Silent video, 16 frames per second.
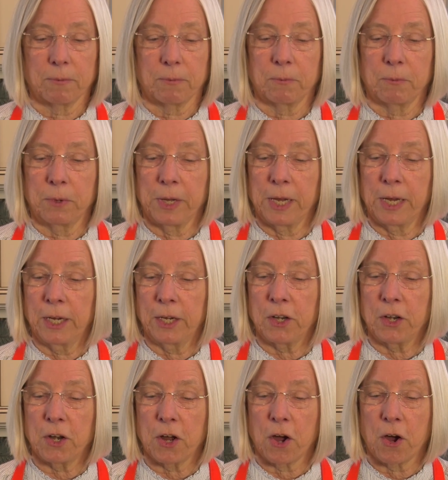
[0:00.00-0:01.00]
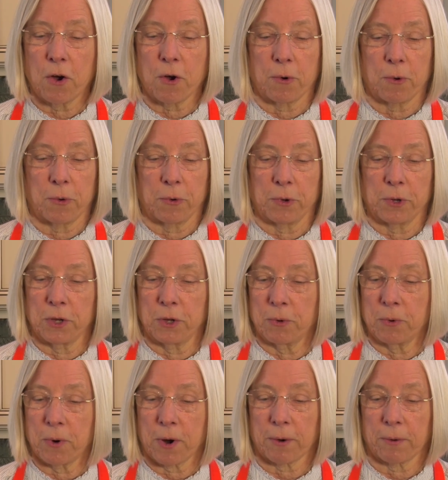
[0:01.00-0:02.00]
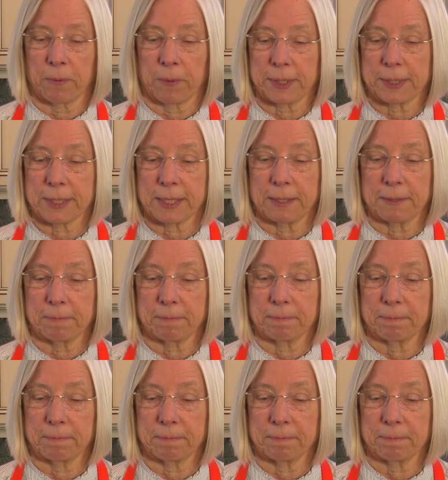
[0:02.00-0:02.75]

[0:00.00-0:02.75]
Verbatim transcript: we know you are risen.